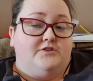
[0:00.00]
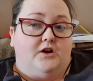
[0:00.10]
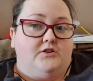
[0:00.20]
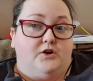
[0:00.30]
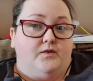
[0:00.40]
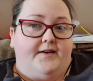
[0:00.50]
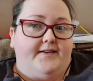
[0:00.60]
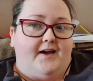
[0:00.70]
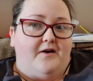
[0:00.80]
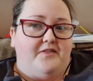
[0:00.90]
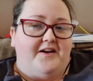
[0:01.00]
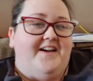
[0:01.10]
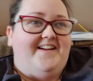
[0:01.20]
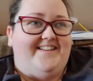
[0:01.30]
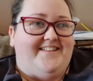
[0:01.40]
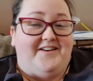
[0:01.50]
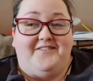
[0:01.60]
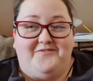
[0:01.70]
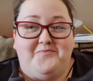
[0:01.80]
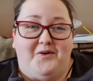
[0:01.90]
I don't like it out there.
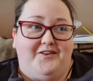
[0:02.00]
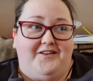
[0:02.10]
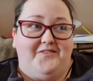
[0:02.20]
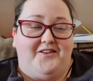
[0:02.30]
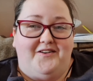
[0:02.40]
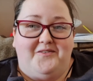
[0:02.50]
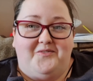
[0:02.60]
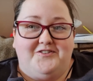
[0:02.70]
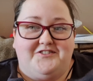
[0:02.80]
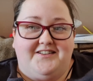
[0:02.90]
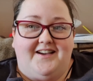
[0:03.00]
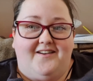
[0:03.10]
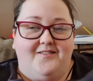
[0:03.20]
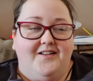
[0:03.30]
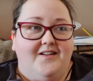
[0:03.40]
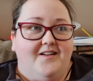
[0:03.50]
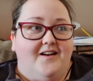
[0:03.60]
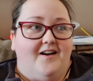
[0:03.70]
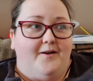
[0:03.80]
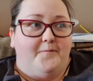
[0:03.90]
I've put on another load of washing now.
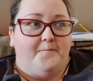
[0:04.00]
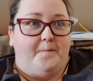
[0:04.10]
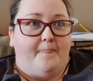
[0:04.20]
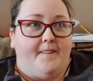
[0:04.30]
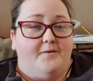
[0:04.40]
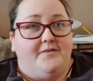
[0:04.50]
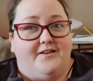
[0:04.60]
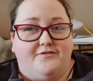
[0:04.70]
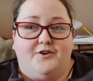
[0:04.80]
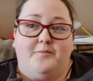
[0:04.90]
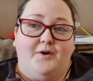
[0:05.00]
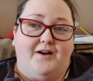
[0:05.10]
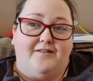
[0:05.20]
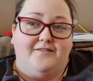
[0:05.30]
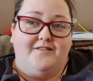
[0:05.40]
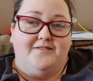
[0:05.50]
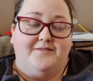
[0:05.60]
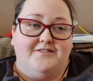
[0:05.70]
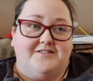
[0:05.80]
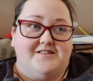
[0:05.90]
I'm gonna have to go put out
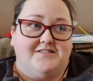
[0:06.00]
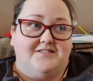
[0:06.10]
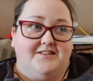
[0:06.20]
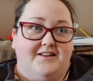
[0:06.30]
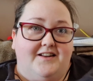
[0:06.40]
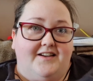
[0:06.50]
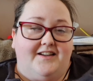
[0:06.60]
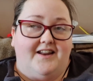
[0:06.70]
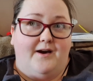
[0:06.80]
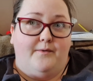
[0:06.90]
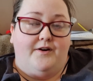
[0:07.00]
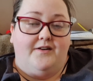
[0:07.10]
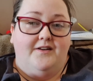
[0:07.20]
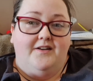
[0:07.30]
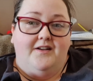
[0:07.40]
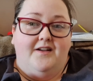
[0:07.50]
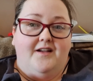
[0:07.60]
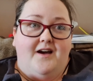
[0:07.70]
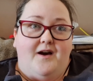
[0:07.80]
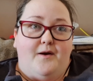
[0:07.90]
once that's done in like an hour,
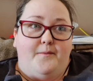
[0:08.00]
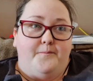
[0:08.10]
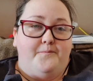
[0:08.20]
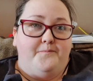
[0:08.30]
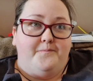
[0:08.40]
and